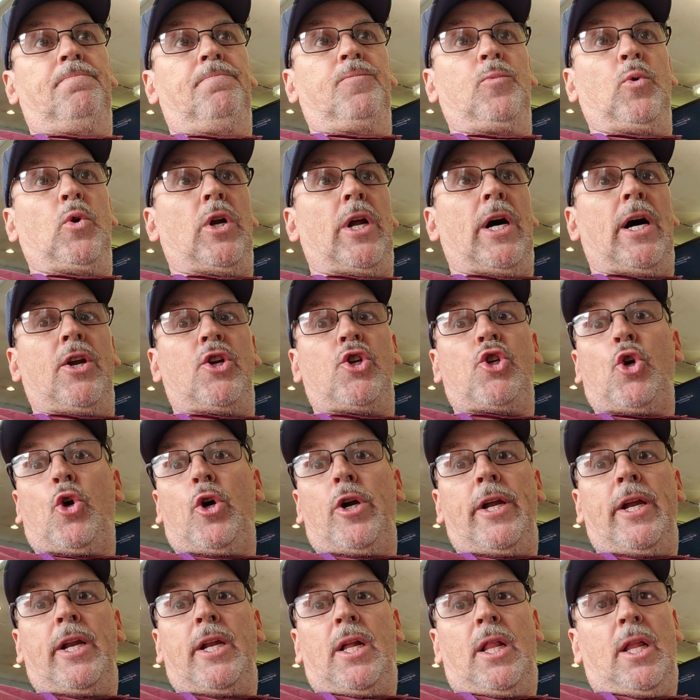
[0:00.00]
We're not
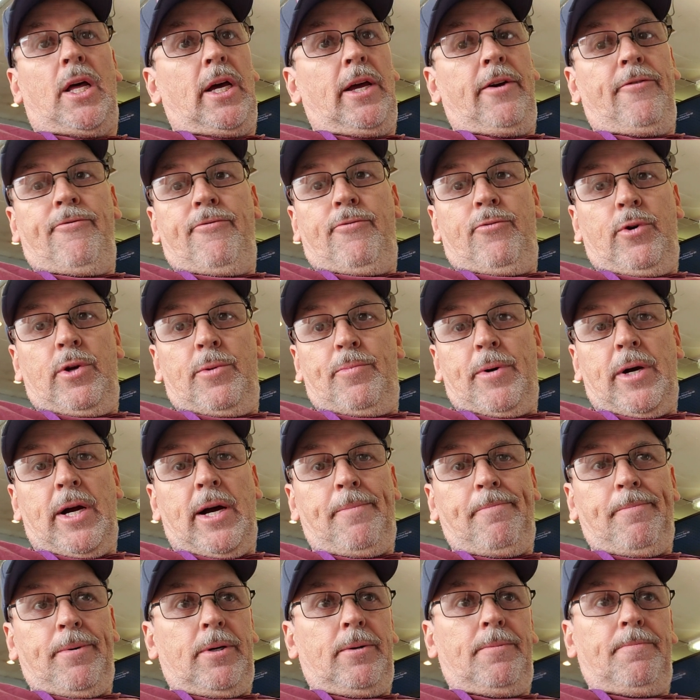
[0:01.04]
shortening the life with
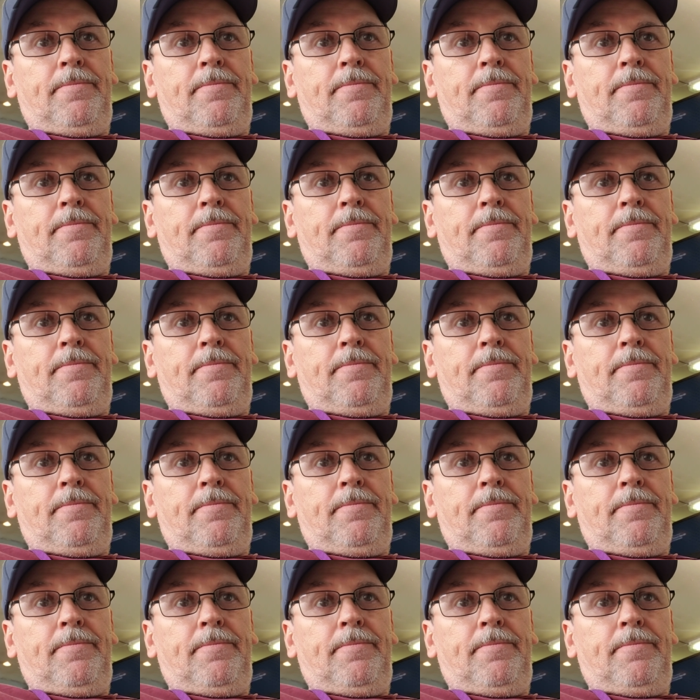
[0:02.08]
prep.